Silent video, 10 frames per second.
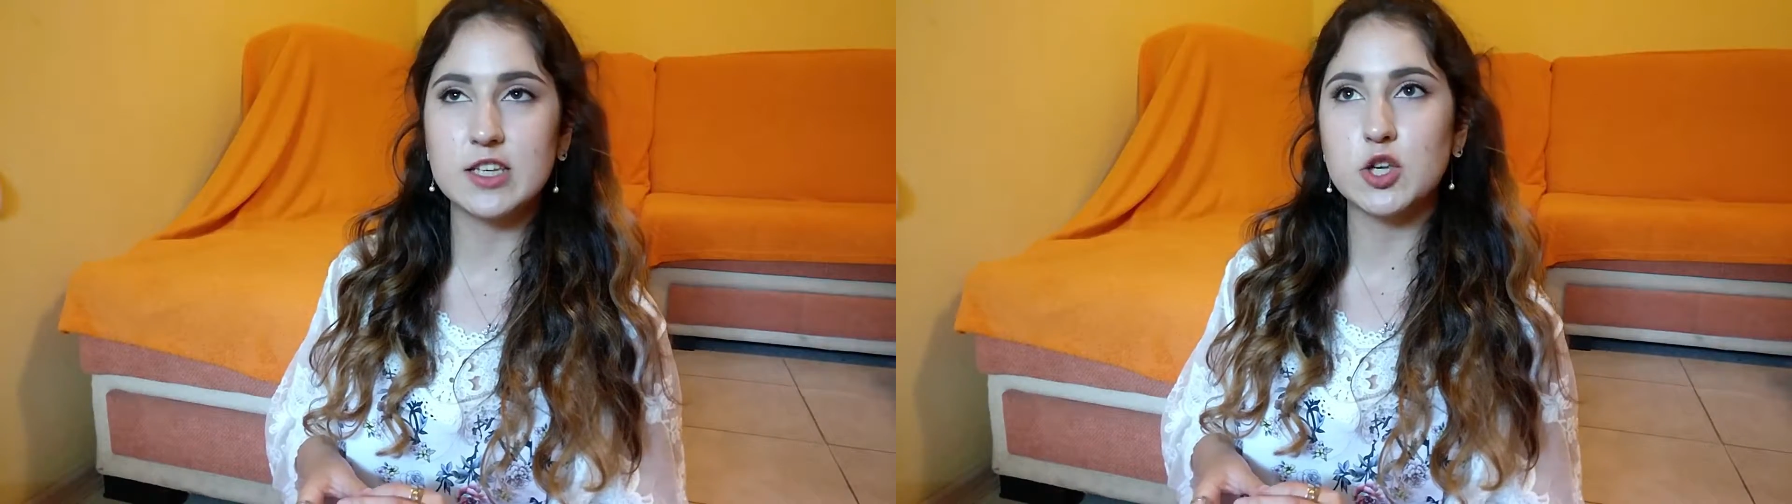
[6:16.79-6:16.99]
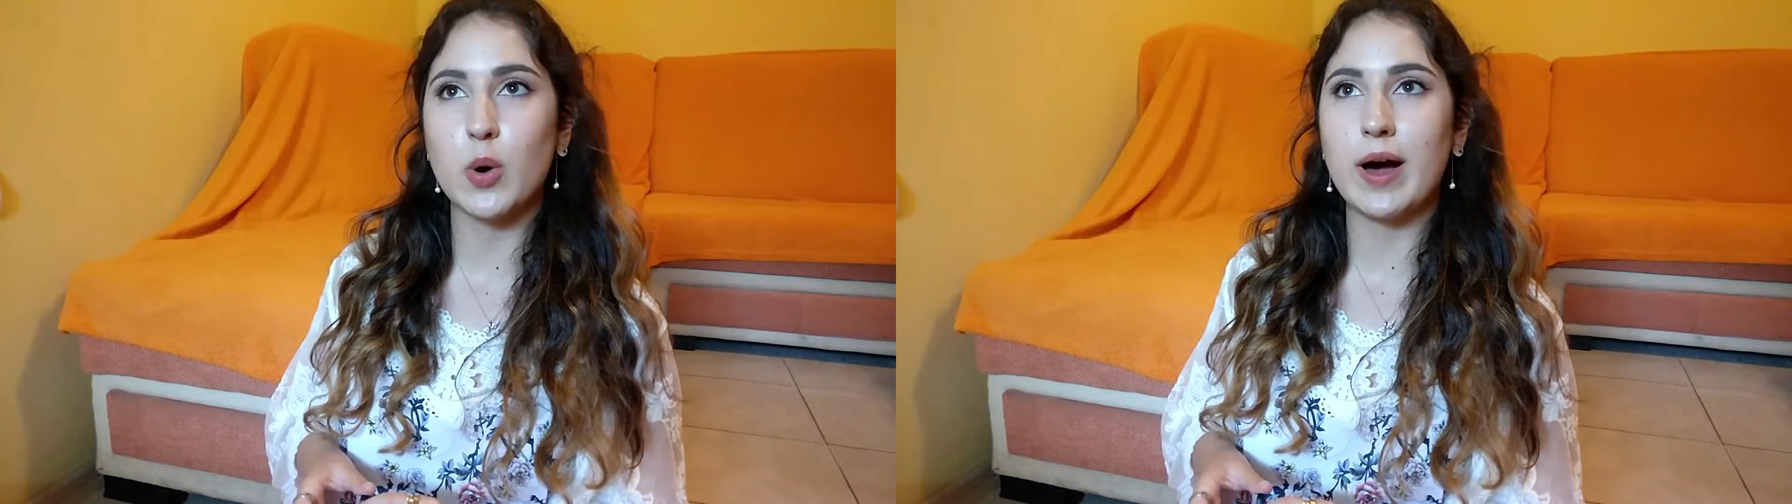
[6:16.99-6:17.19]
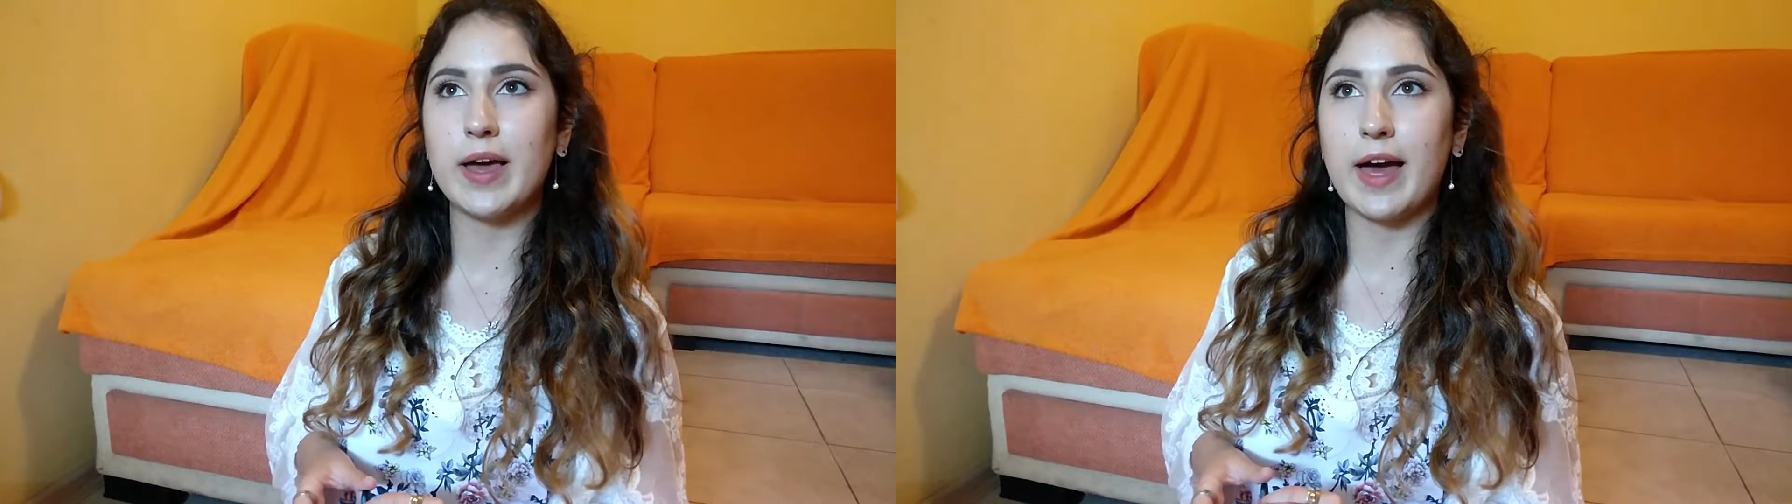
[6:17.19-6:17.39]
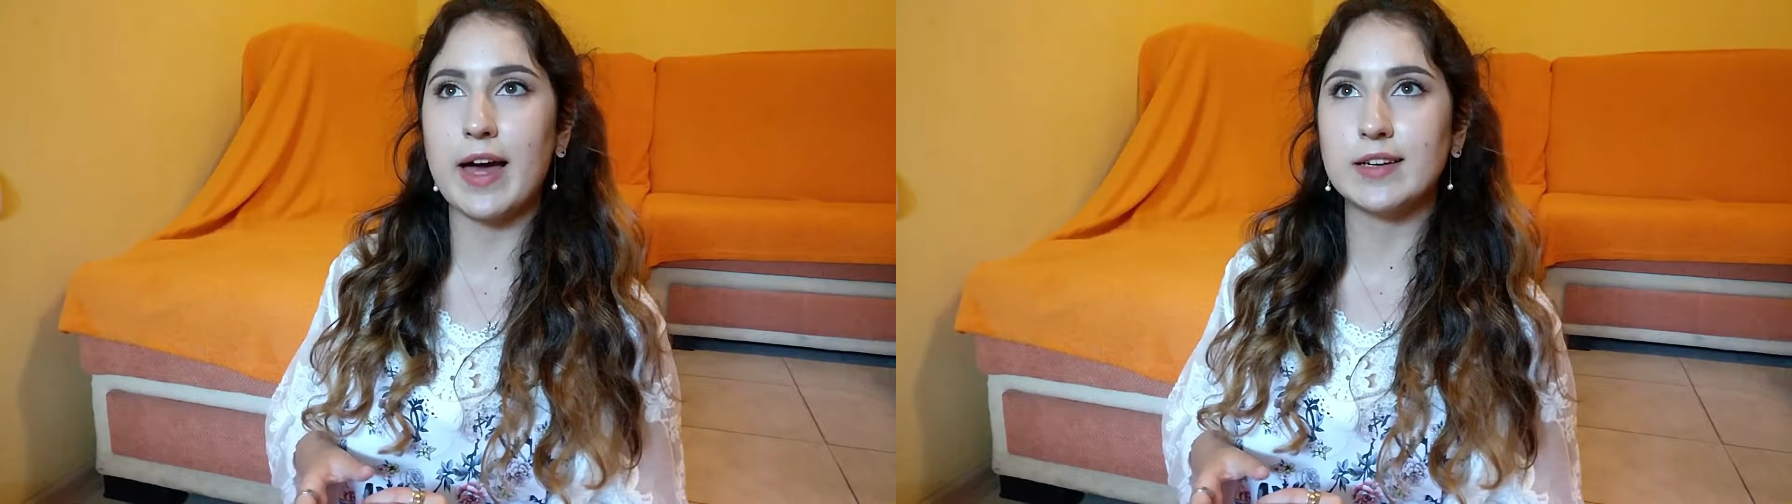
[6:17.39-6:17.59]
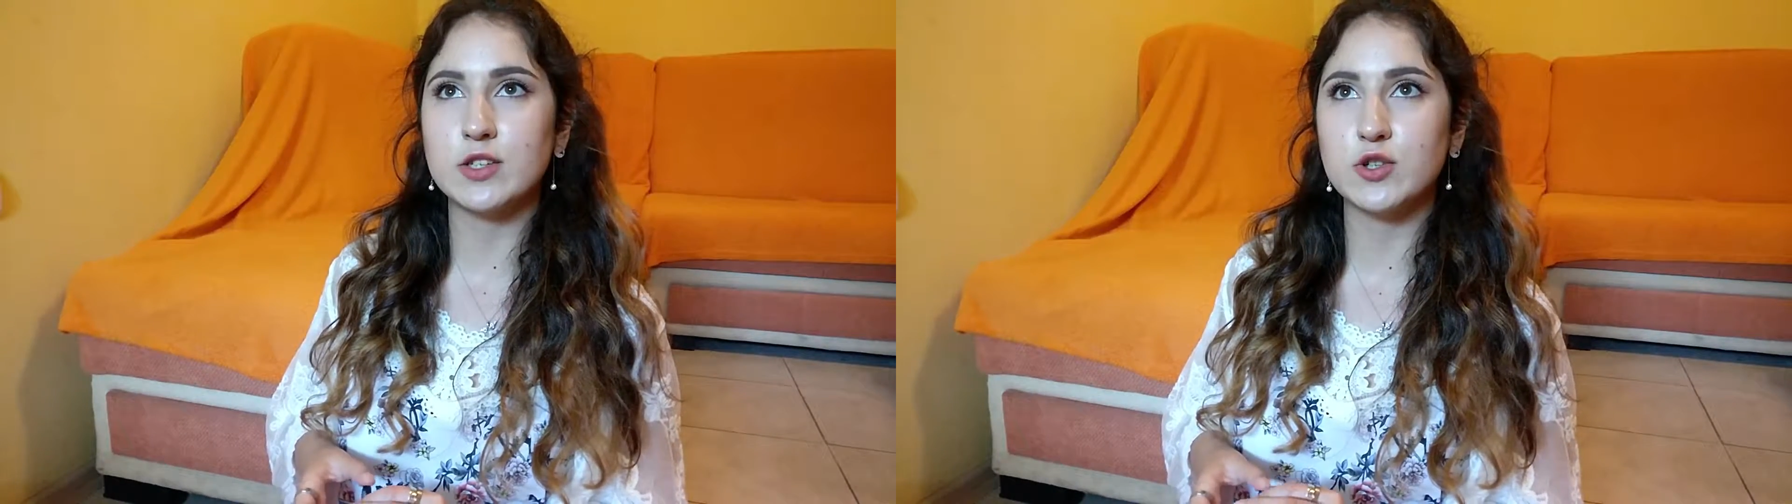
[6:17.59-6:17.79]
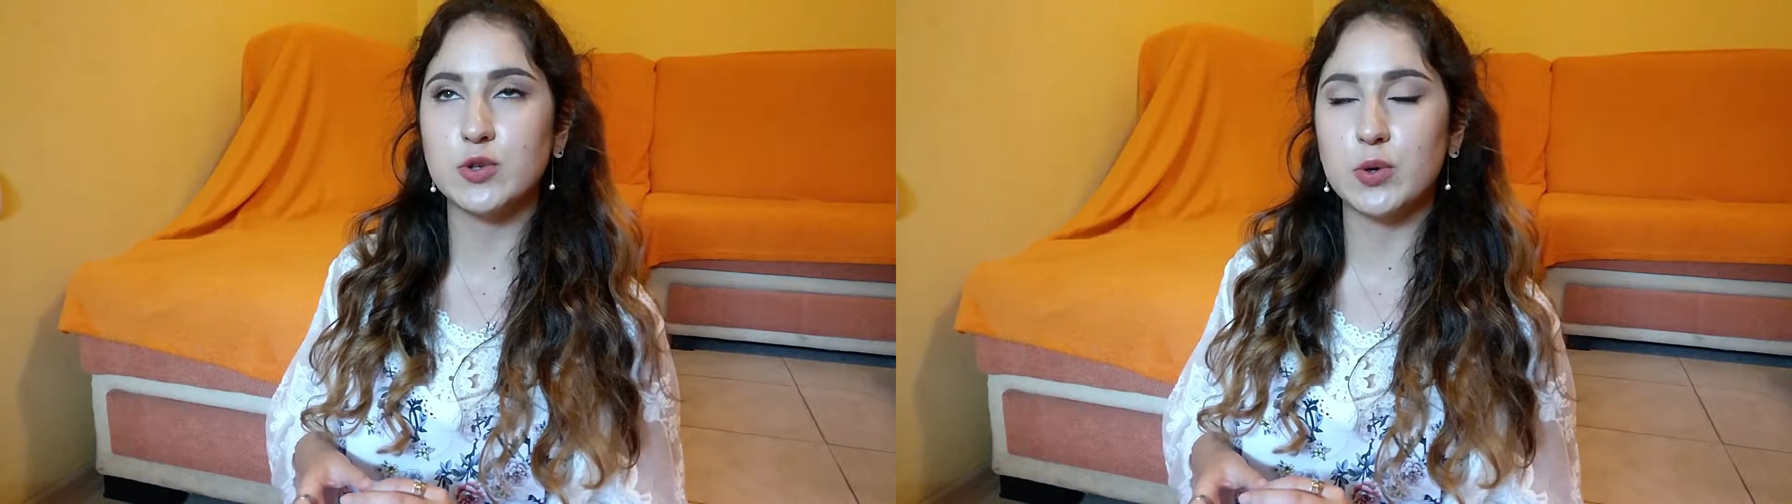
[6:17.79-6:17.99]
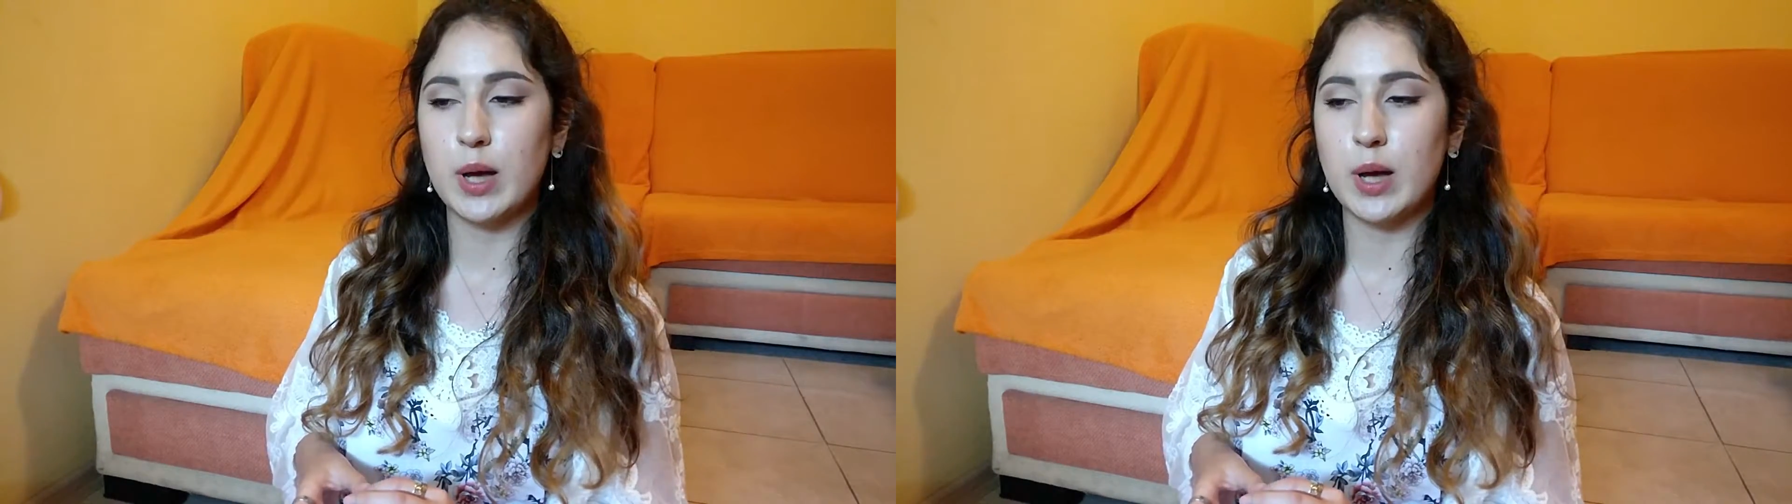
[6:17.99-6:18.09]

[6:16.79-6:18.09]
so I had to